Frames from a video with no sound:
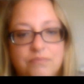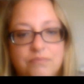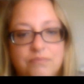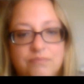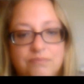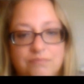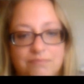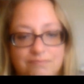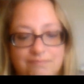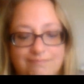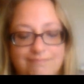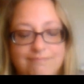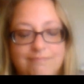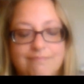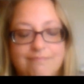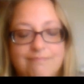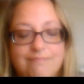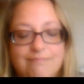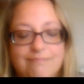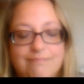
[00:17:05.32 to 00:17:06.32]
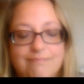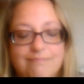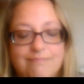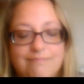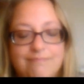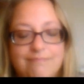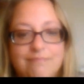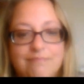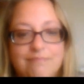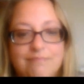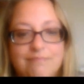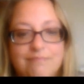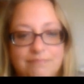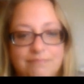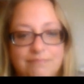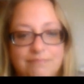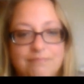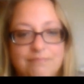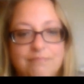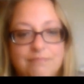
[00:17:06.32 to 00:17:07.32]

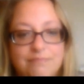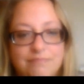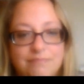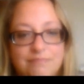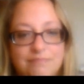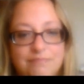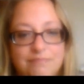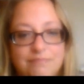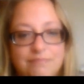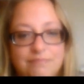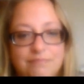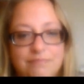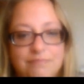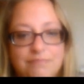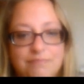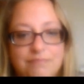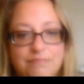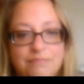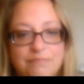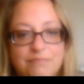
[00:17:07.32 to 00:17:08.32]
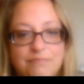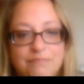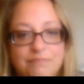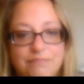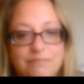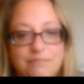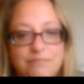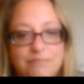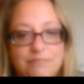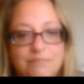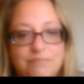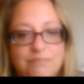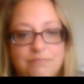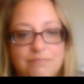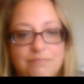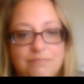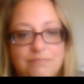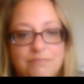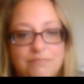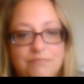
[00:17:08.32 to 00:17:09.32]

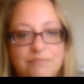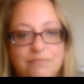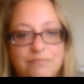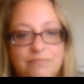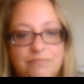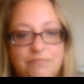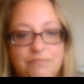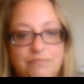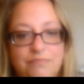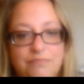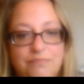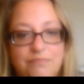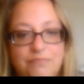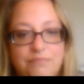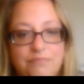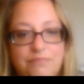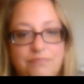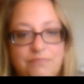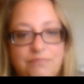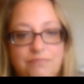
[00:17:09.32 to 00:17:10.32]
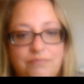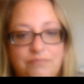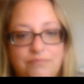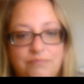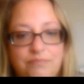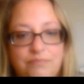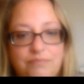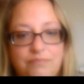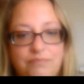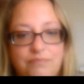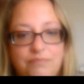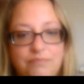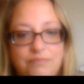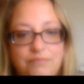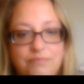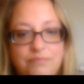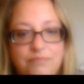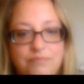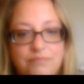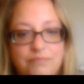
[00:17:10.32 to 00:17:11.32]

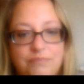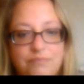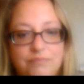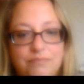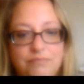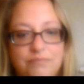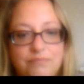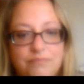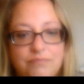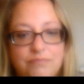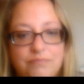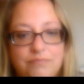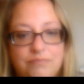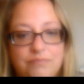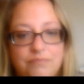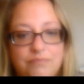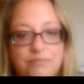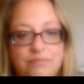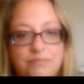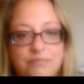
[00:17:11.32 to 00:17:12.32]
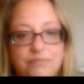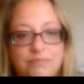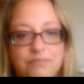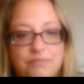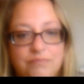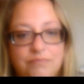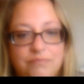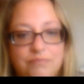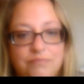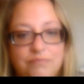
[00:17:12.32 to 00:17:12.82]
No words are spoken by the person on screen.